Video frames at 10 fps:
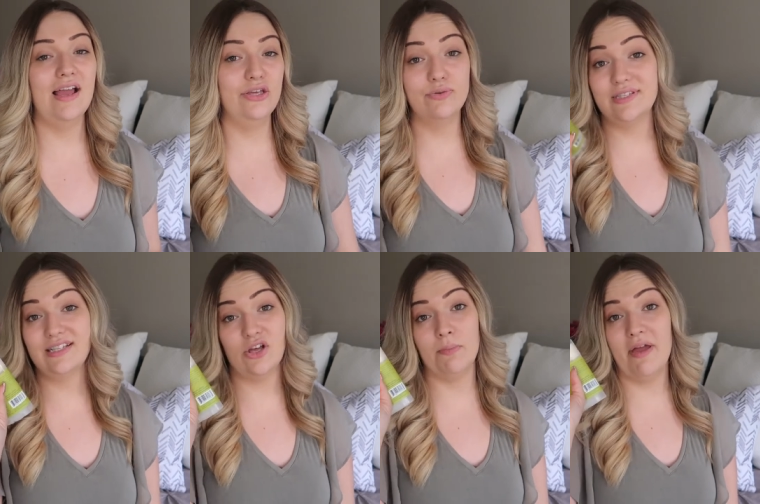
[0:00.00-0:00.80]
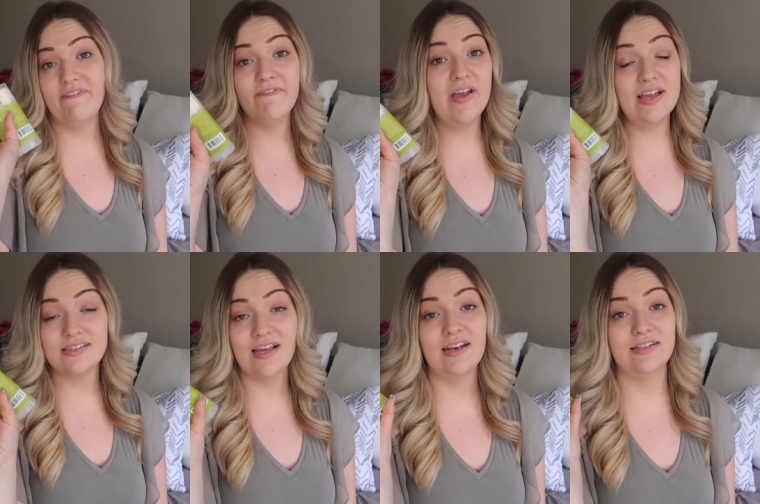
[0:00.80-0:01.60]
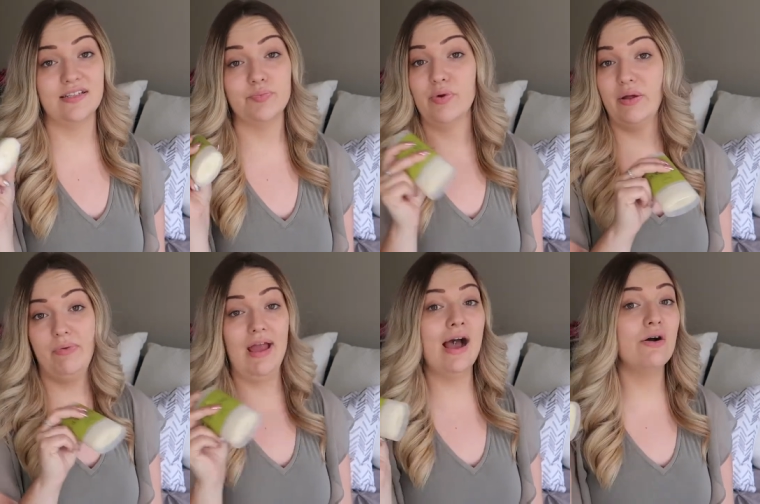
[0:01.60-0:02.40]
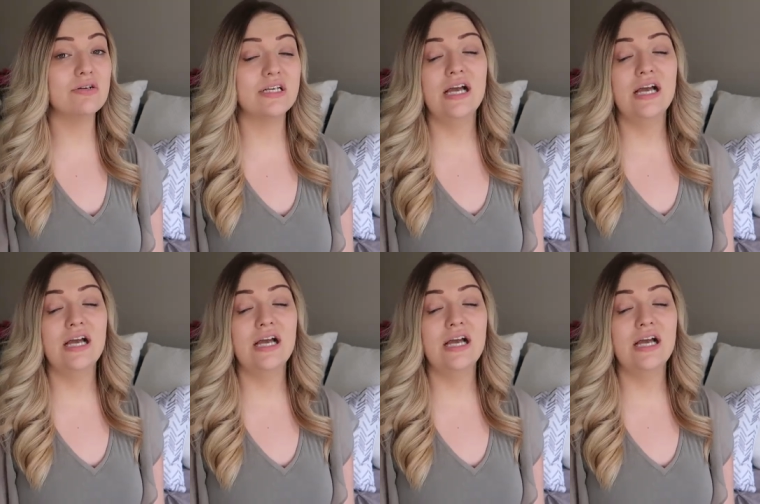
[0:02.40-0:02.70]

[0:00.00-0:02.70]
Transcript: I use this on my face and it doesn't break me out.